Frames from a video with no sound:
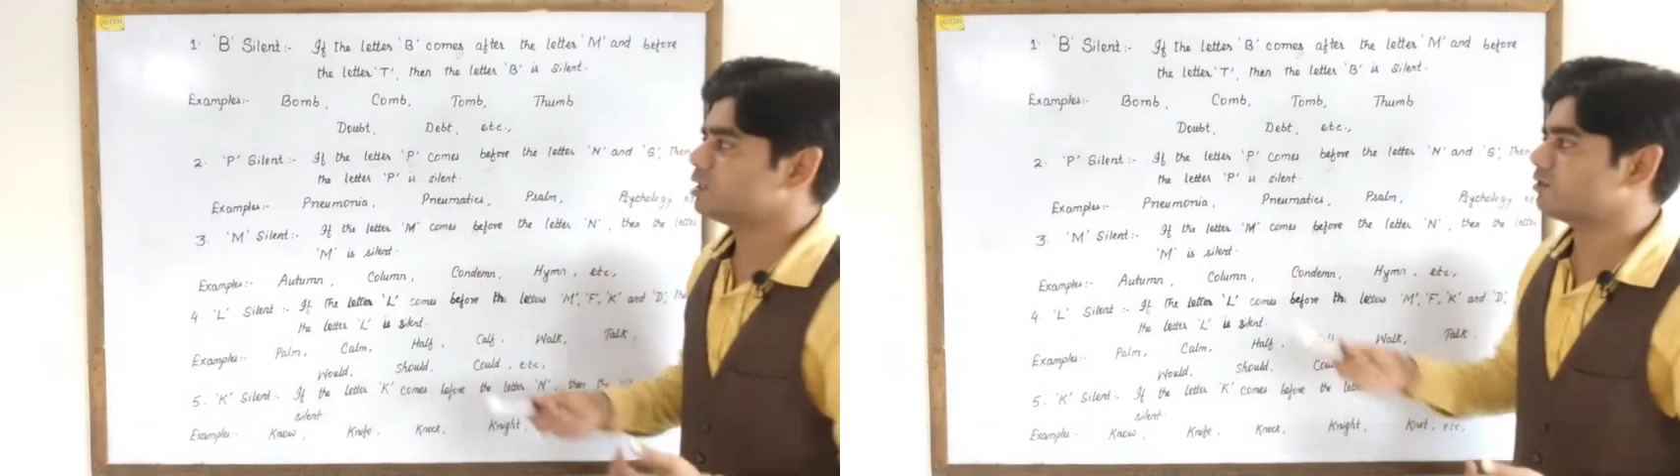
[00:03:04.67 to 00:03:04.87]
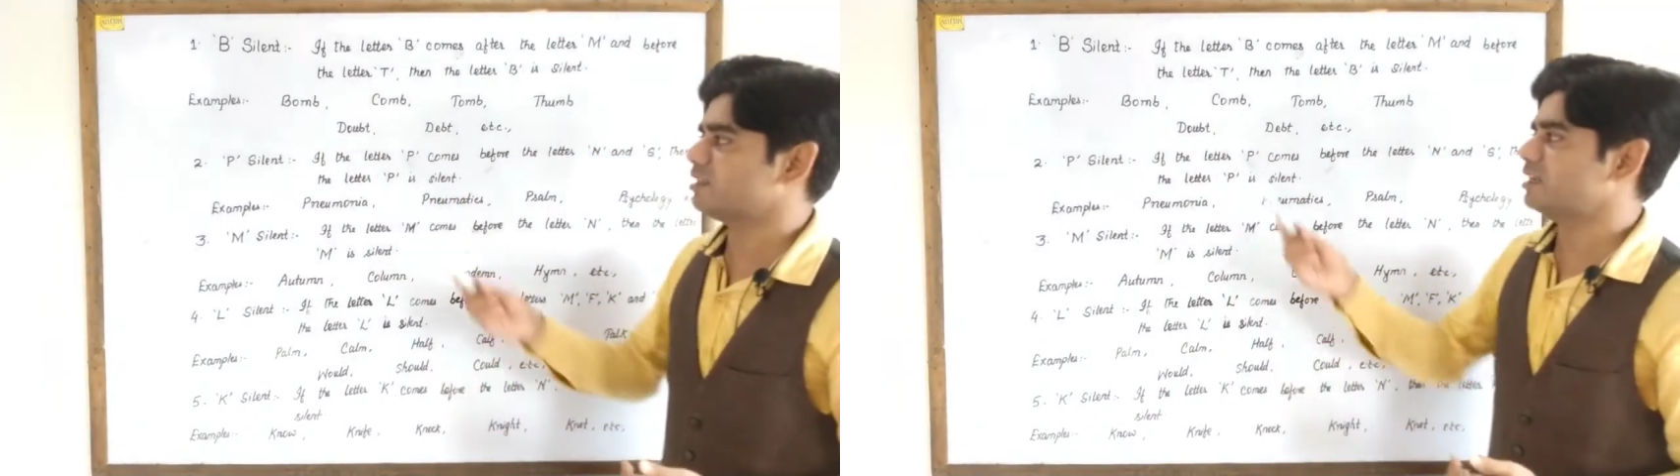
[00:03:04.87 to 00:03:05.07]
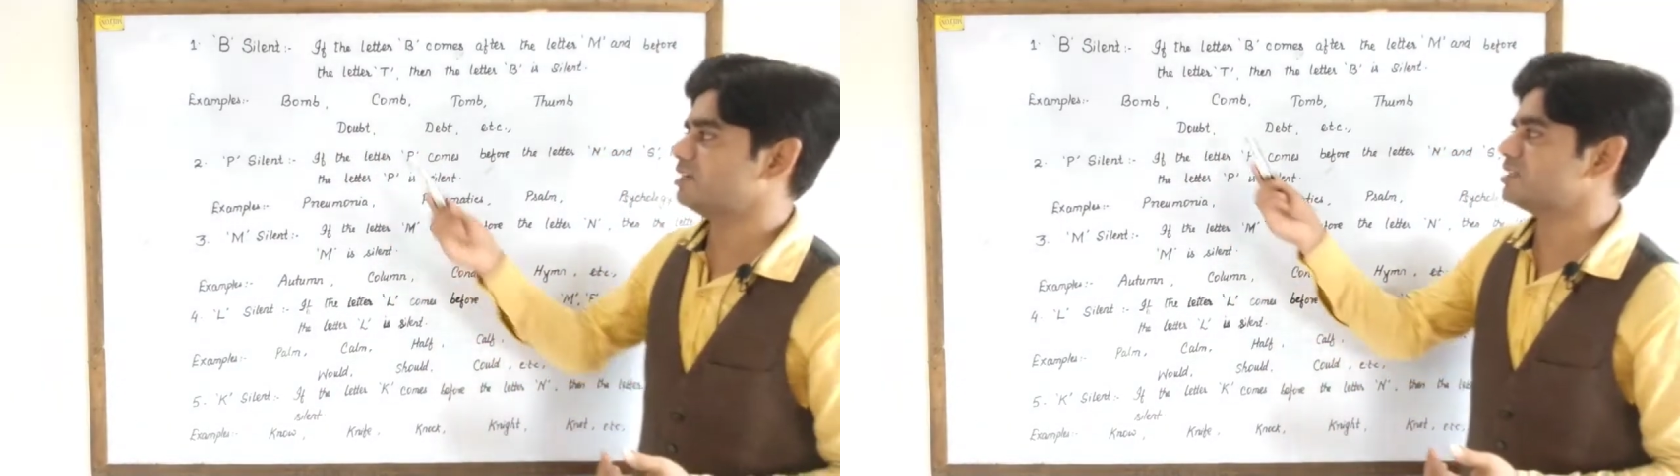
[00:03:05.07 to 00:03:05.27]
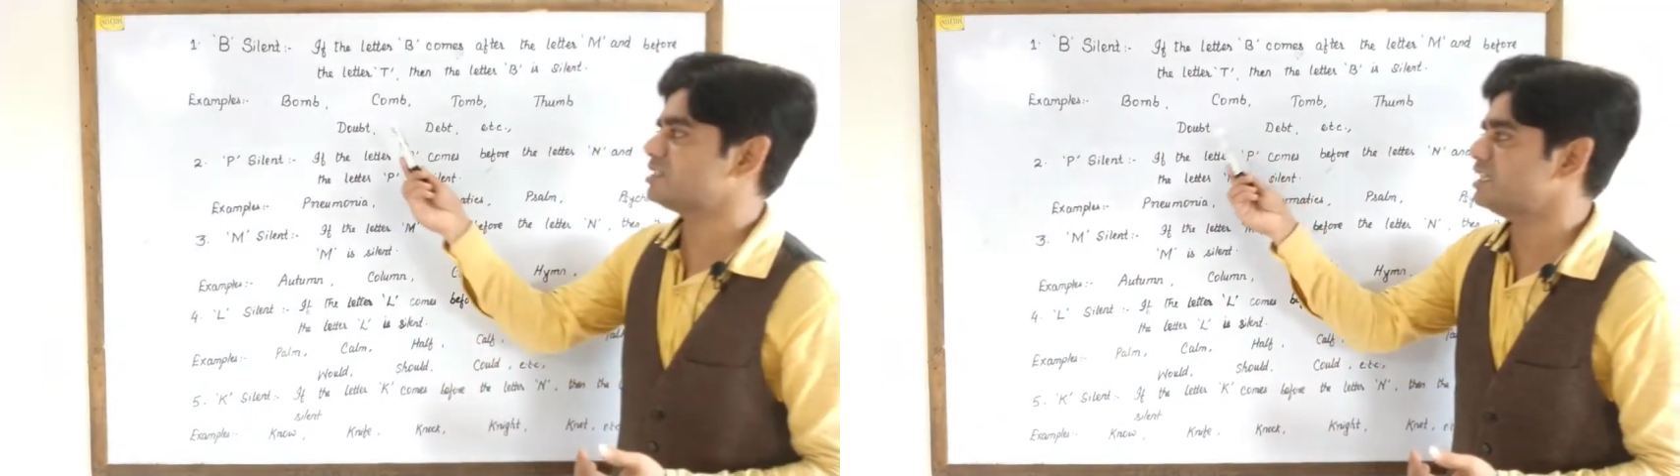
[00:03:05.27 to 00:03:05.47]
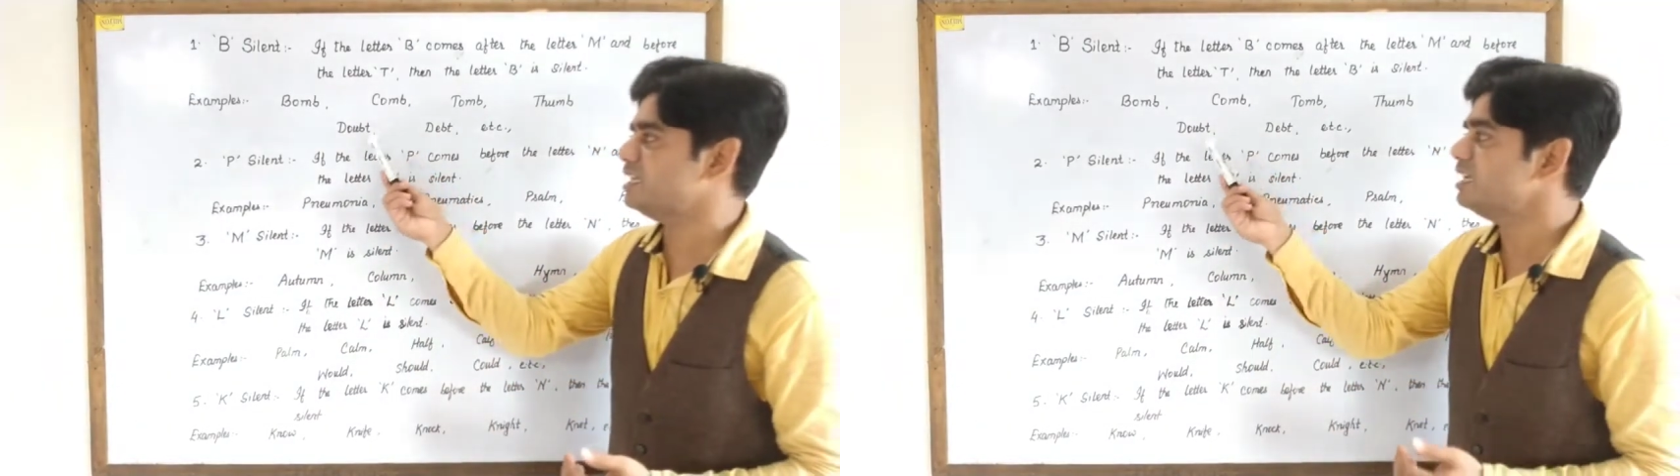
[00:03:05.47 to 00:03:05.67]
there is a letter
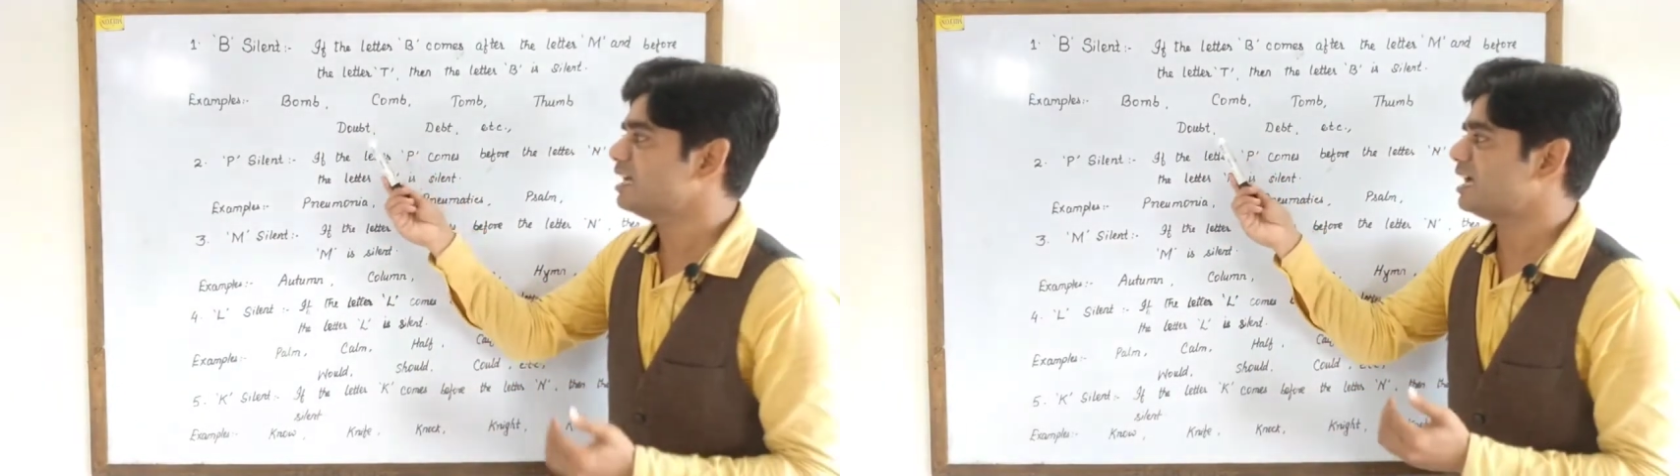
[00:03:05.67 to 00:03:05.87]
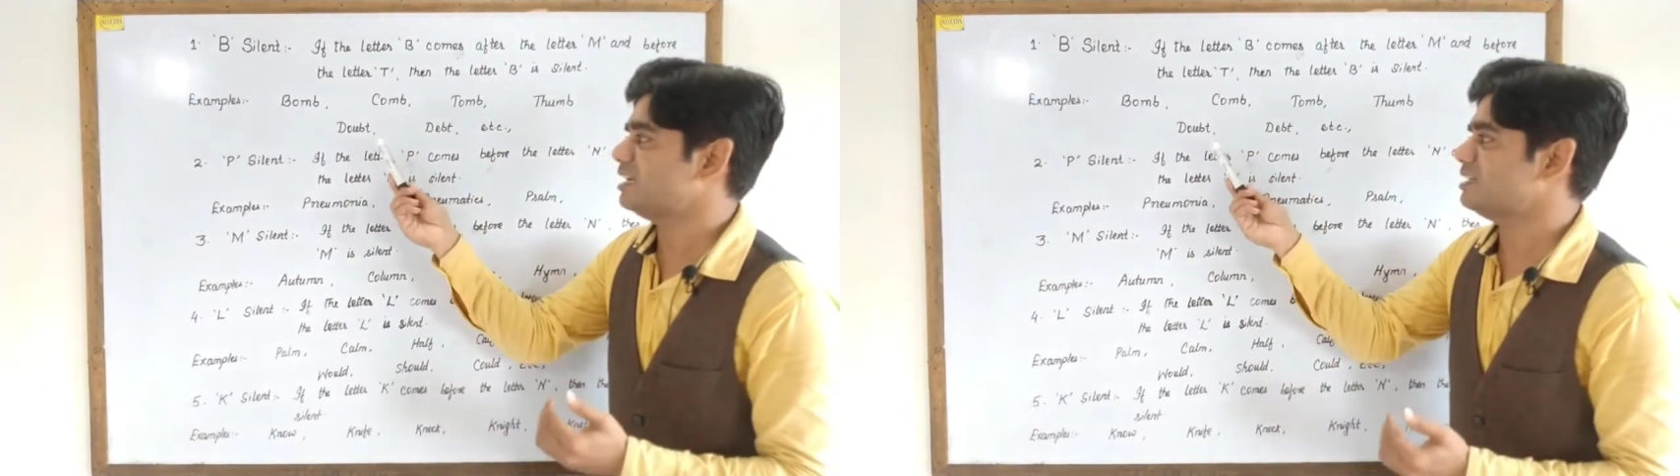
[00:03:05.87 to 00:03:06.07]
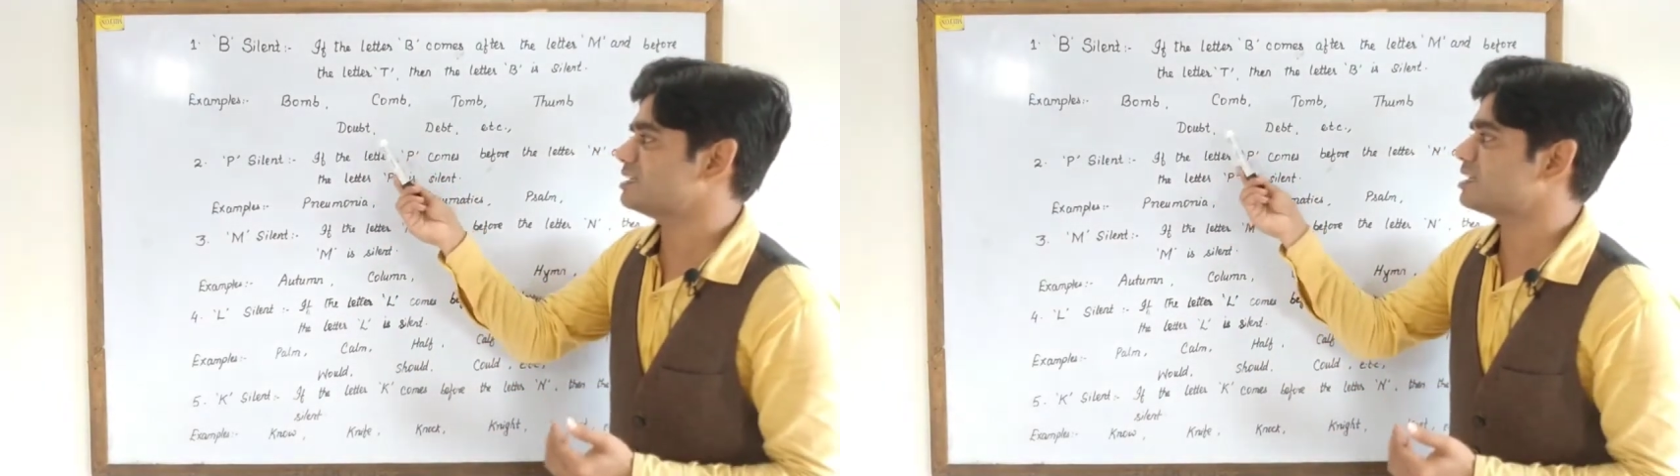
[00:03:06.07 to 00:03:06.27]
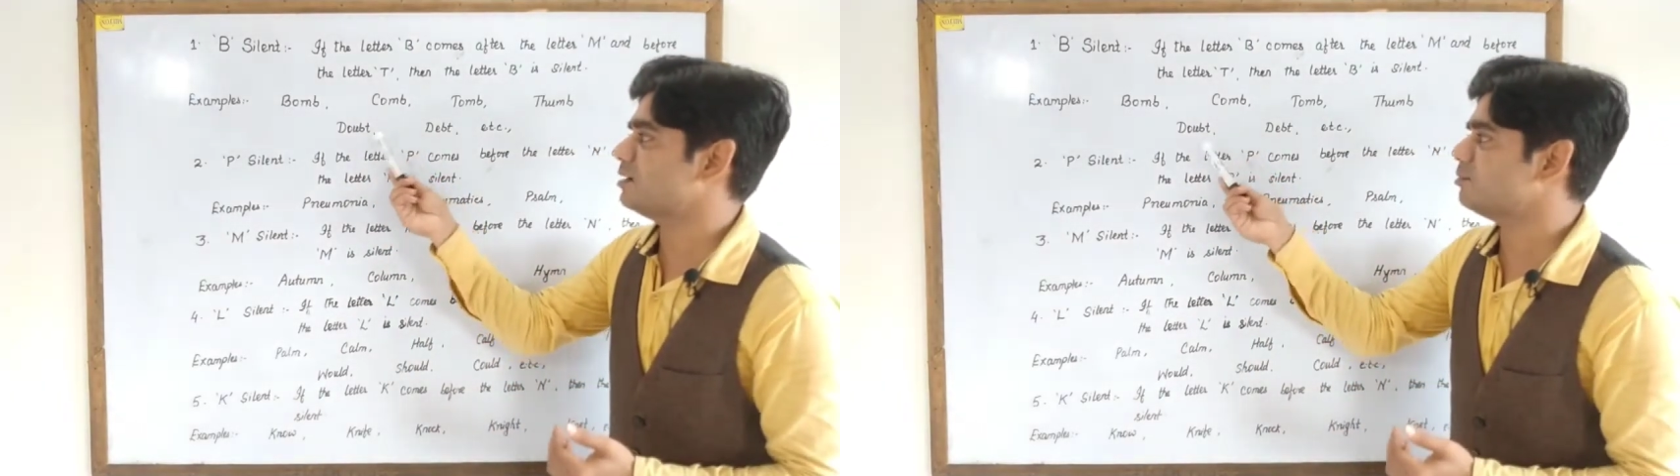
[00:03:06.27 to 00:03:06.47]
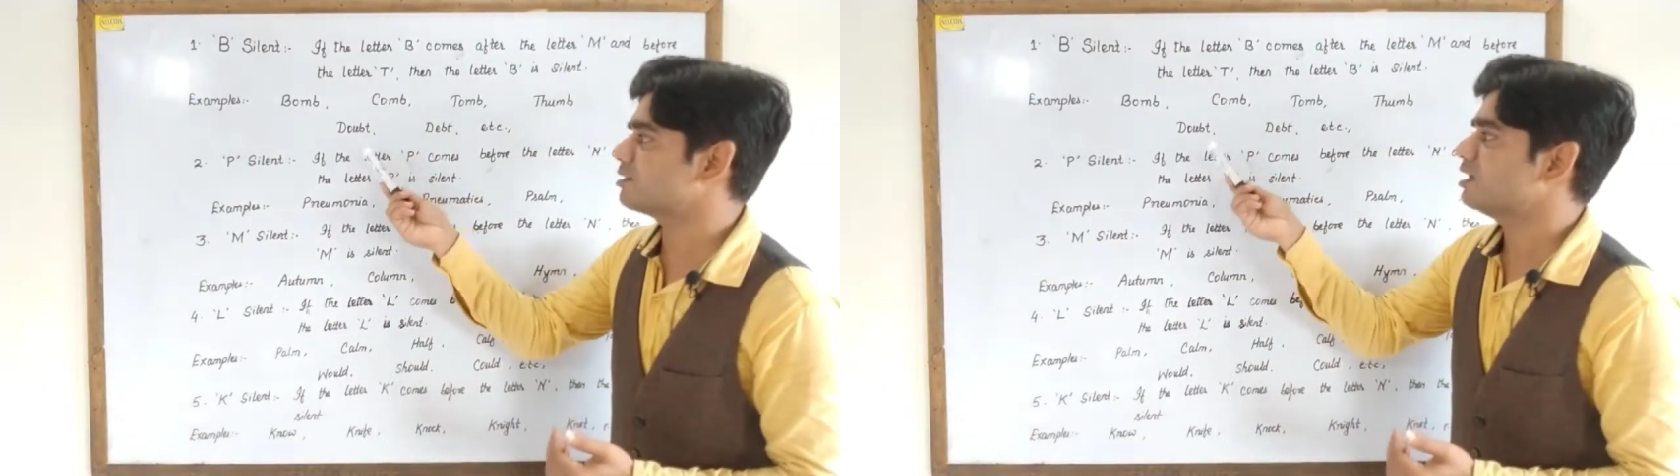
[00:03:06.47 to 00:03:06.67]
T and it
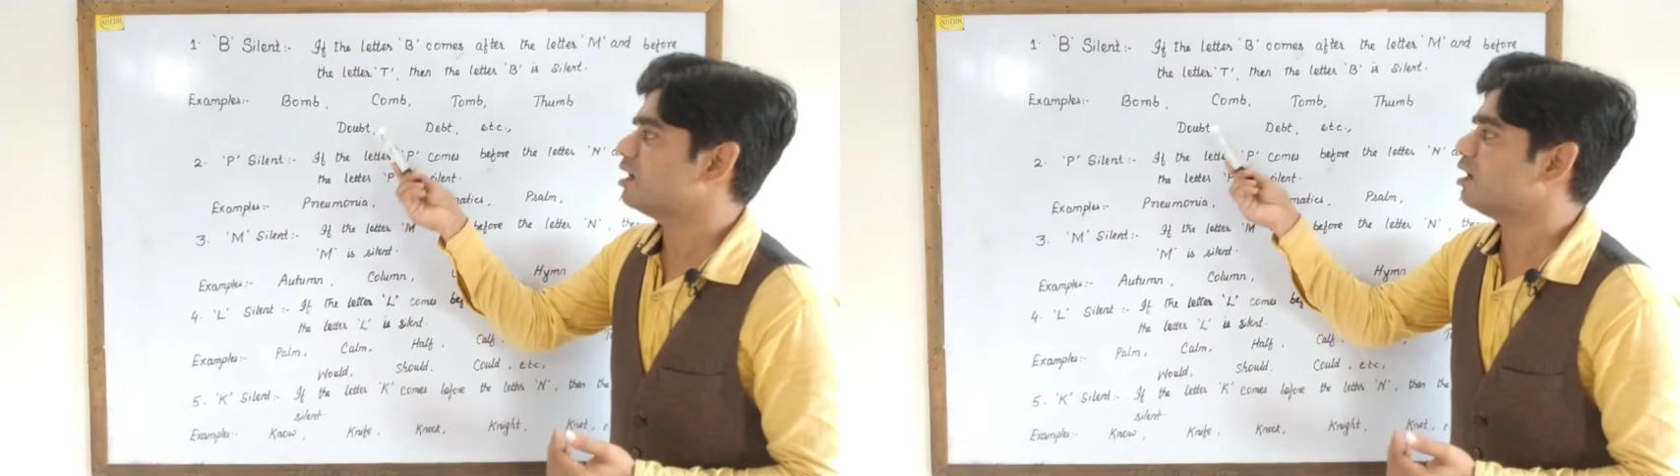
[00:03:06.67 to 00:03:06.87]
comes